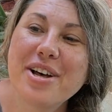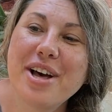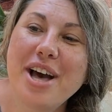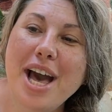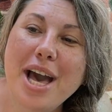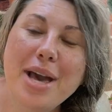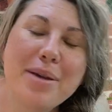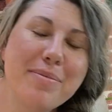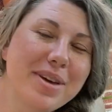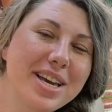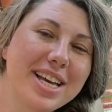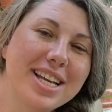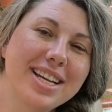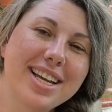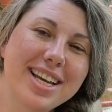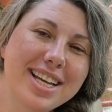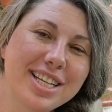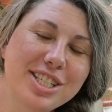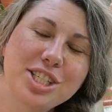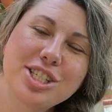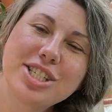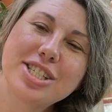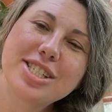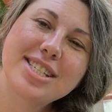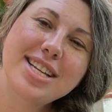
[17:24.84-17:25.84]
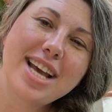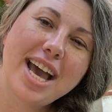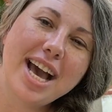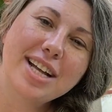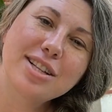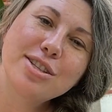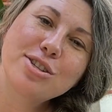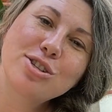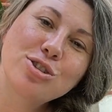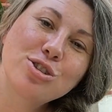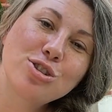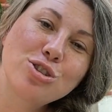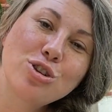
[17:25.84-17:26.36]
it just
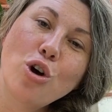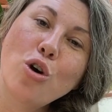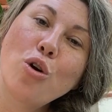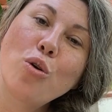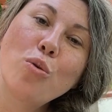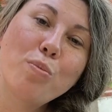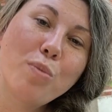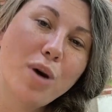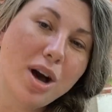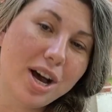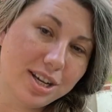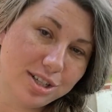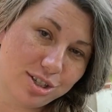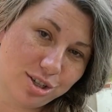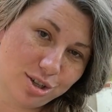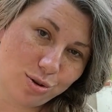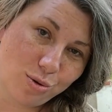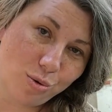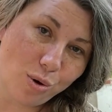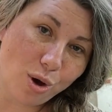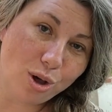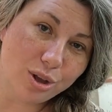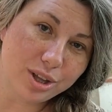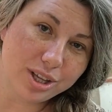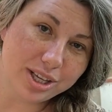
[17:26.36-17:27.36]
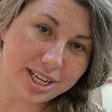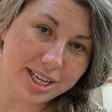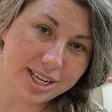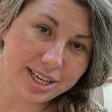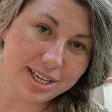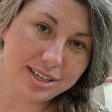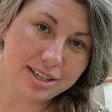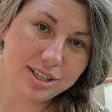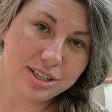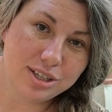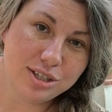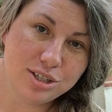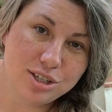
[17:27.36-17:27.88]
adds so much
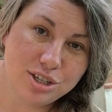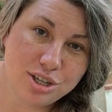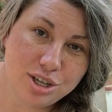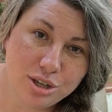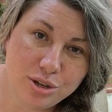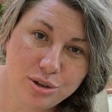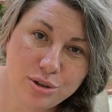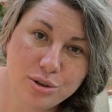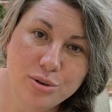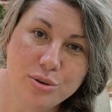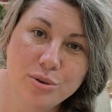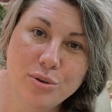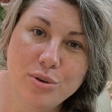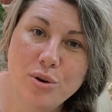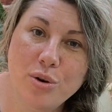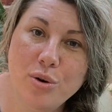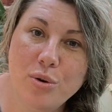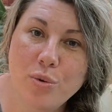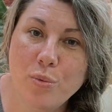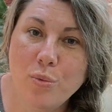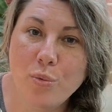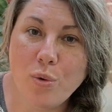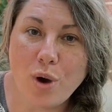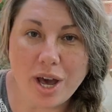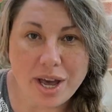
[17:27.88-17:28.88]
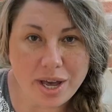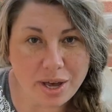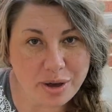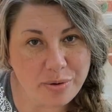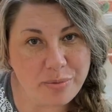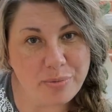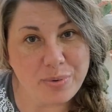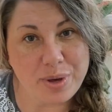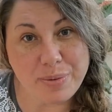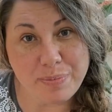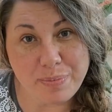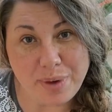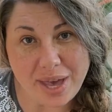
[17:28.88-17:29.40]
quality to what
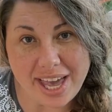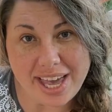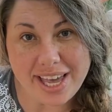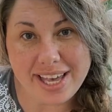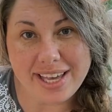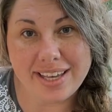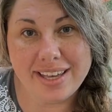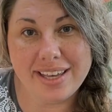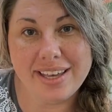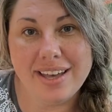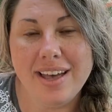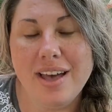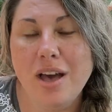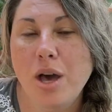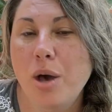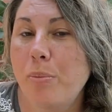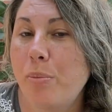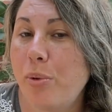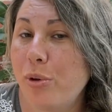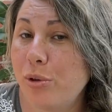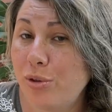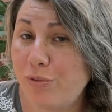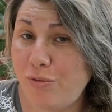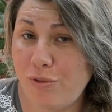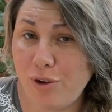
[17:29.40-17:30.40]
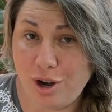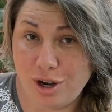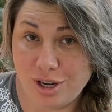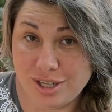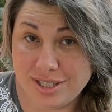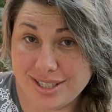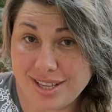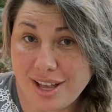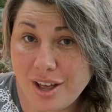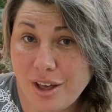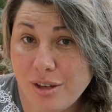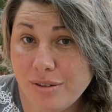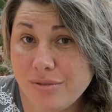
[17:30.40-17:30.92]
we bake, both for
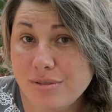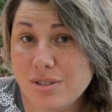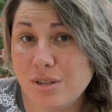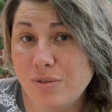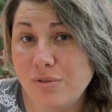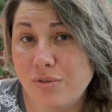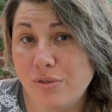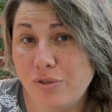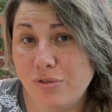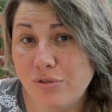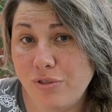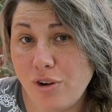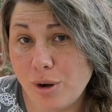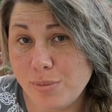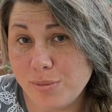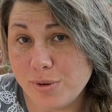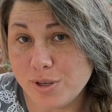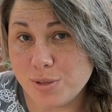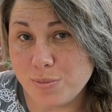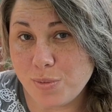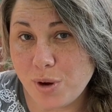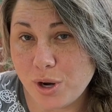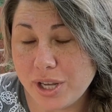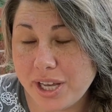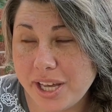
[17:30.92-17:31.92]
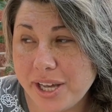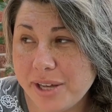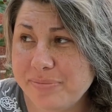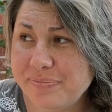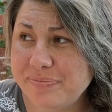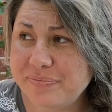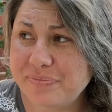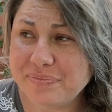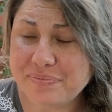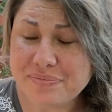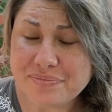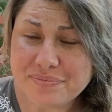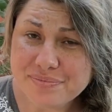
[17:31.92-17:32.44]
ourselves and for farmers market.
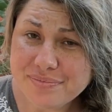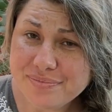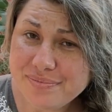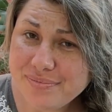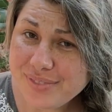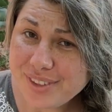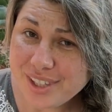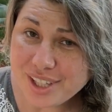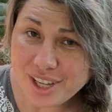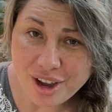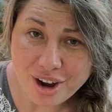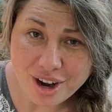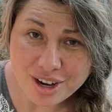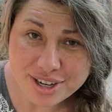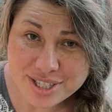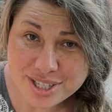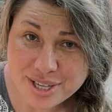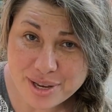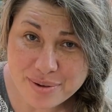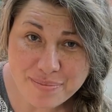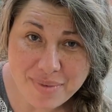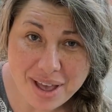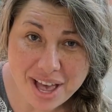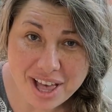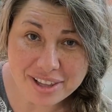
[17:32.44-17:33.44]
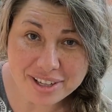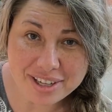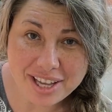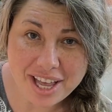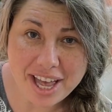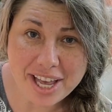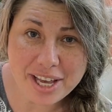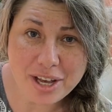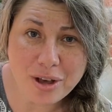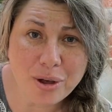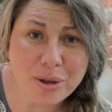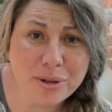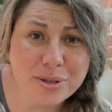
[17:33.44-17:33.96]
Our son
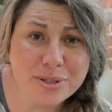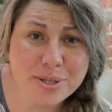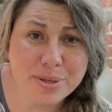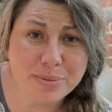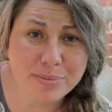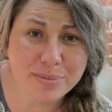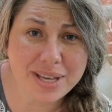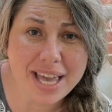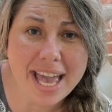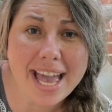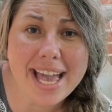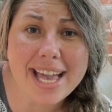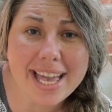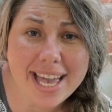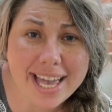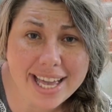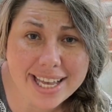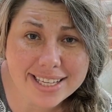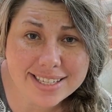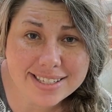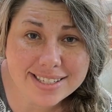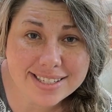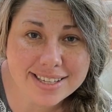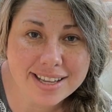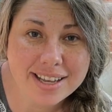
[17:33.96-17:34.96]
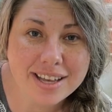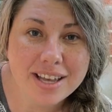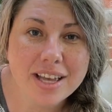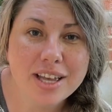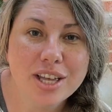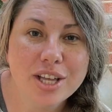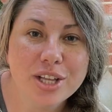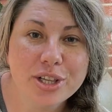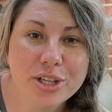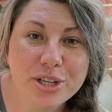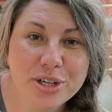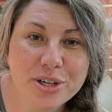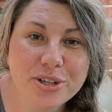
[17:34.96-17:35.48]
Malachi calls them cake eggs,
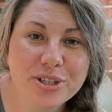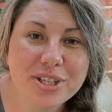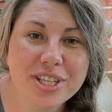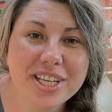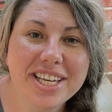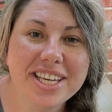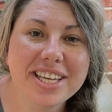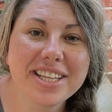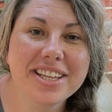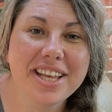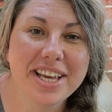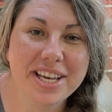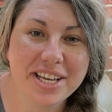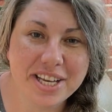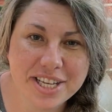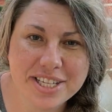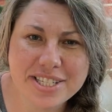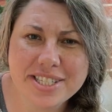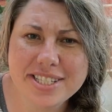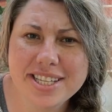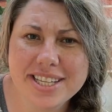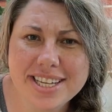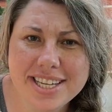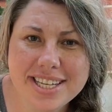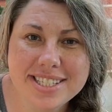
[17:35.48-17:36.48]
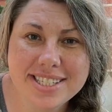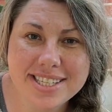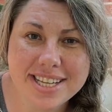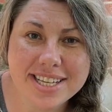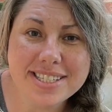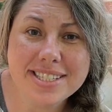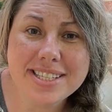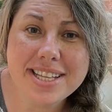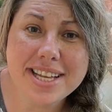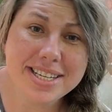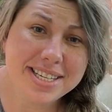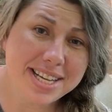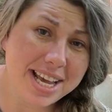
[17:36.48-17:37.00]
literally, because he
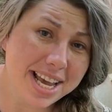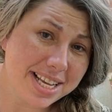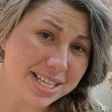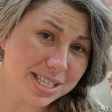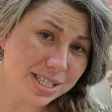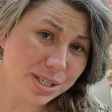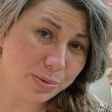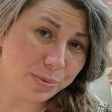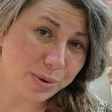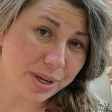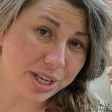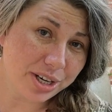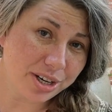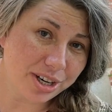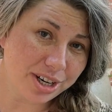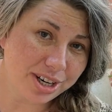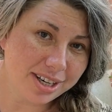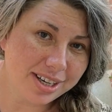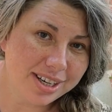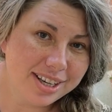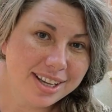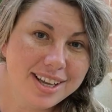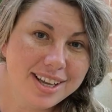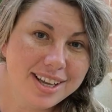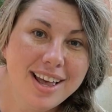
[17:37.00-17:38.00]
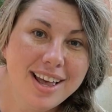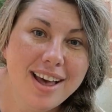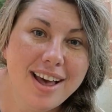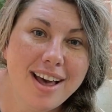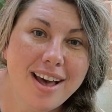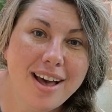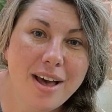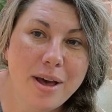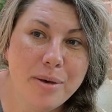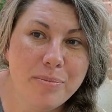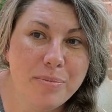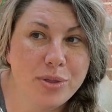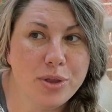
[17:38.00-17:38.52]
says they taste sweeter.
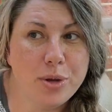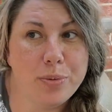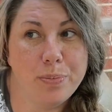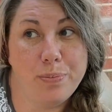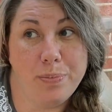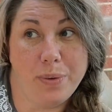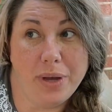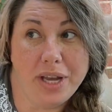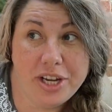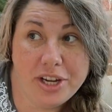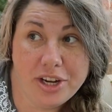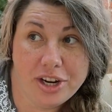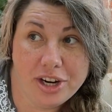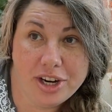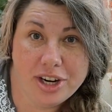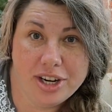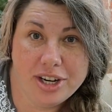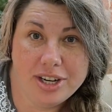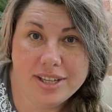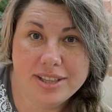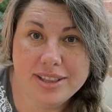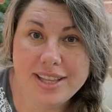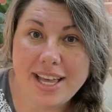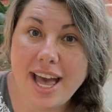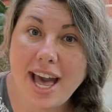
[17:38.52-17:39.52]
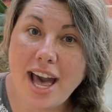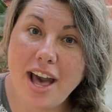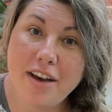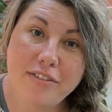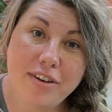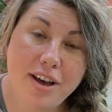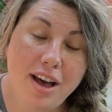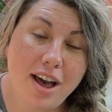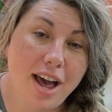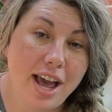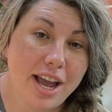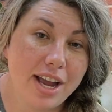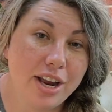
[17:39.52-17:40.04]
They're bigger. They have a
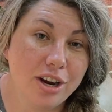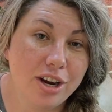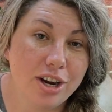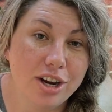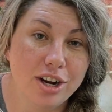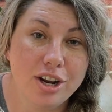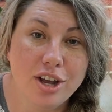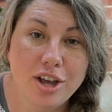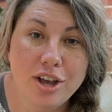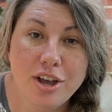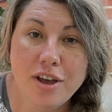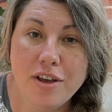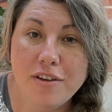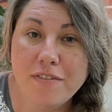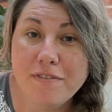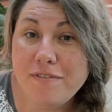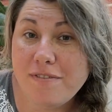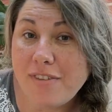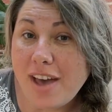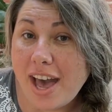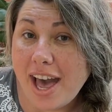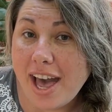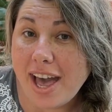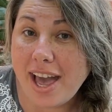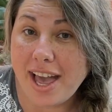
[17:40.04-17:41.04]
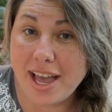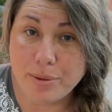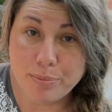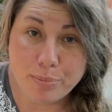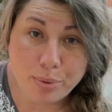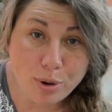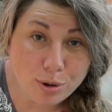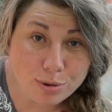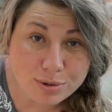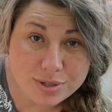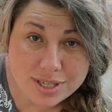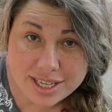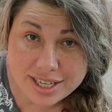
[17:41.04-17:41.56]
higher fat and
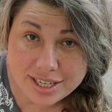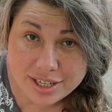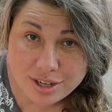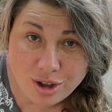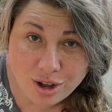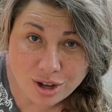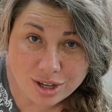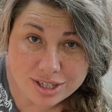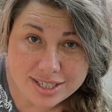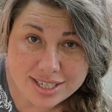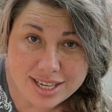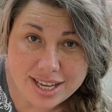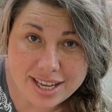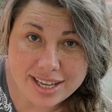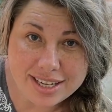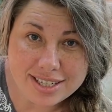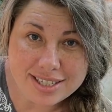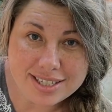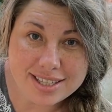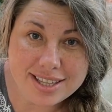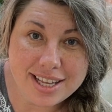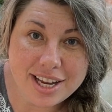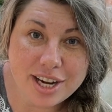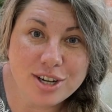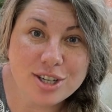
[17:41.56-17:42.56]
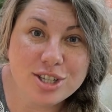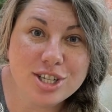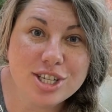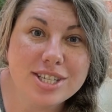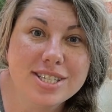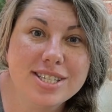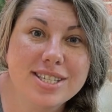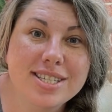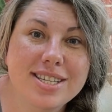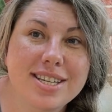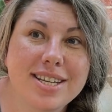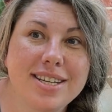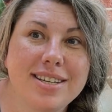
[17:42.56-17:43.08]
protein content. They're
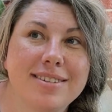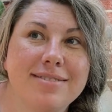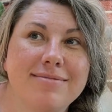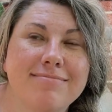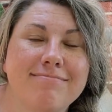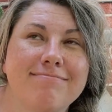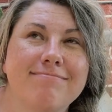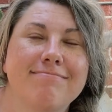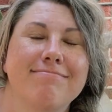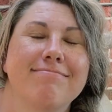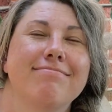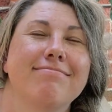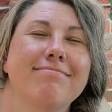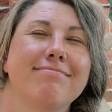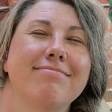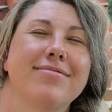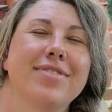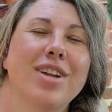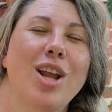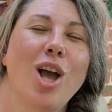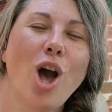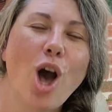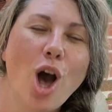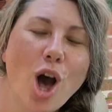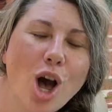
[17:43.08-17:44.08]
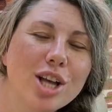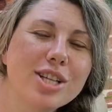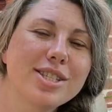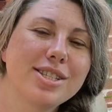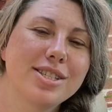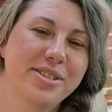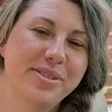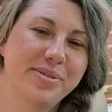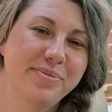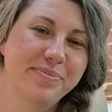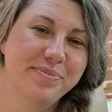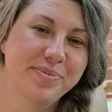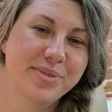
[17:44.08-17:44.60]
just
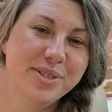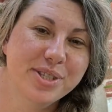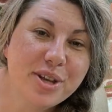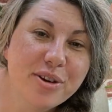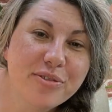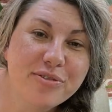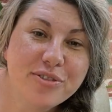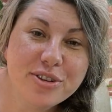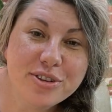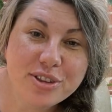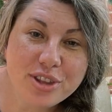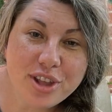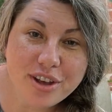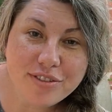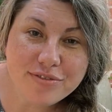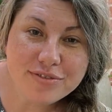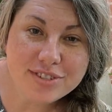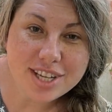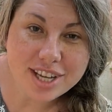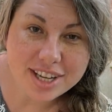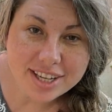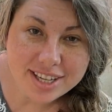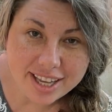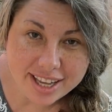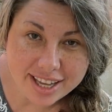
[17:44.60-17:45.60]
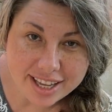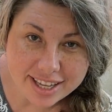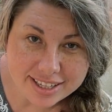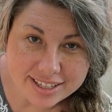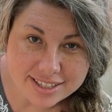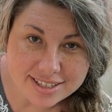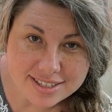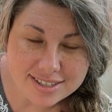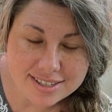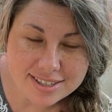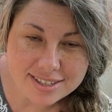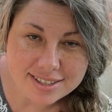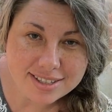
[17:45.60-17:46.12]
awesome. So if you love duck
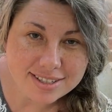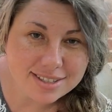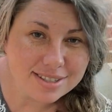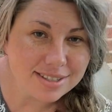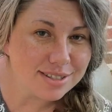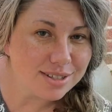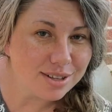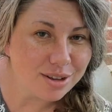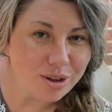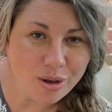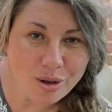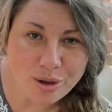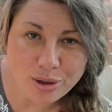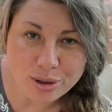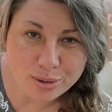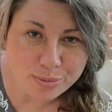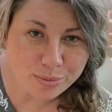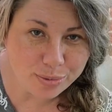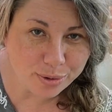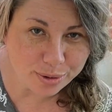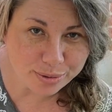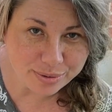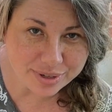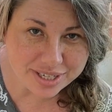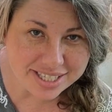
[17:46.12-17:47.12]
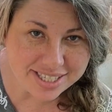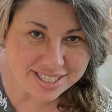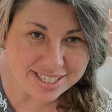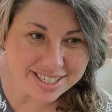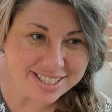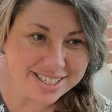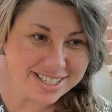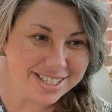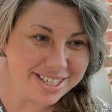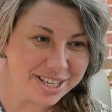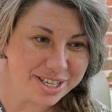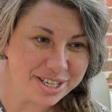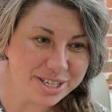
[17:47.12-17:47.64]
eggs, this is all the more
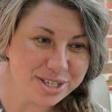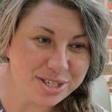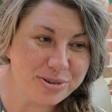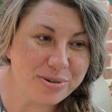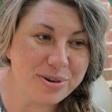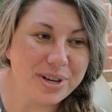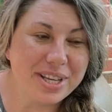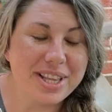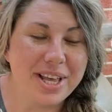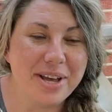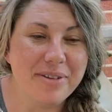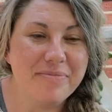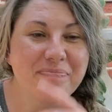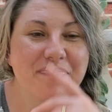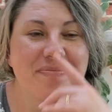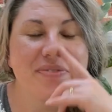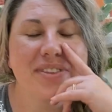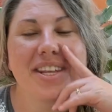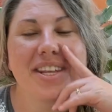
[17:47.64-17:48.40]
reason to enjoy them.